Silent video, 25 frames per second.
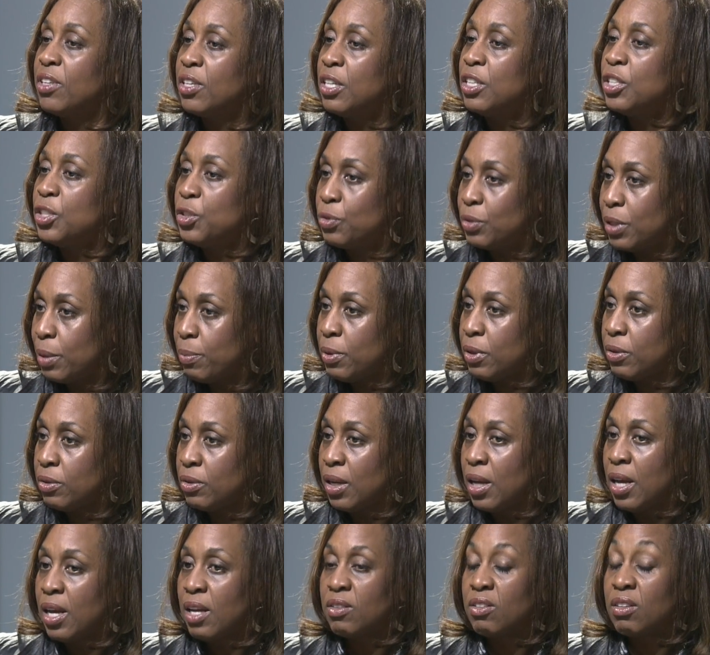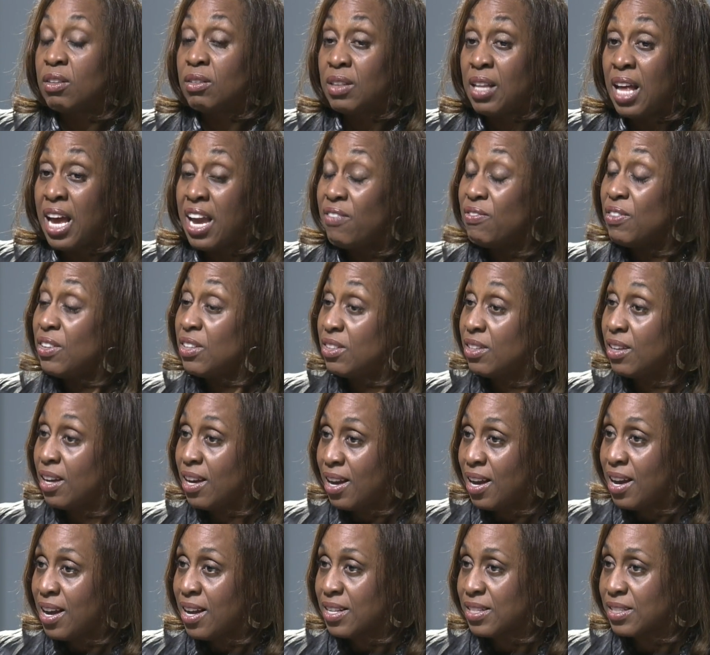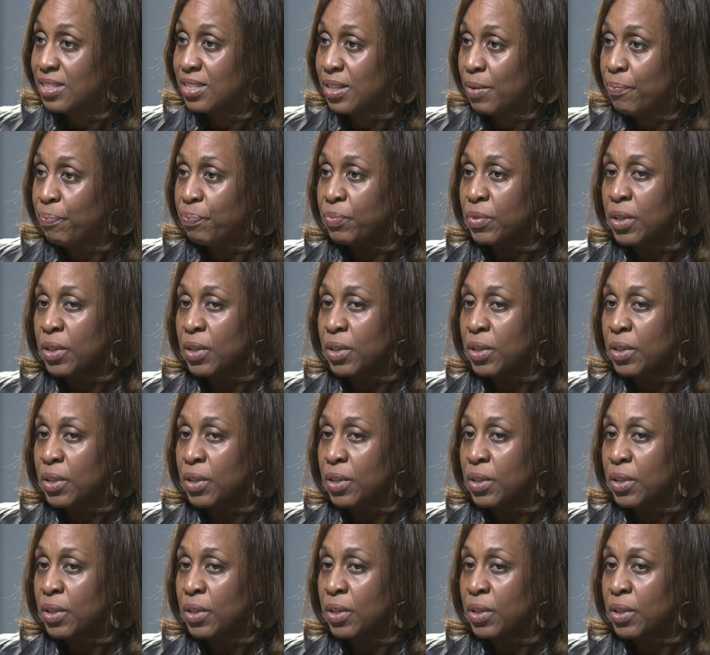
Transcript: contribute to life and to us.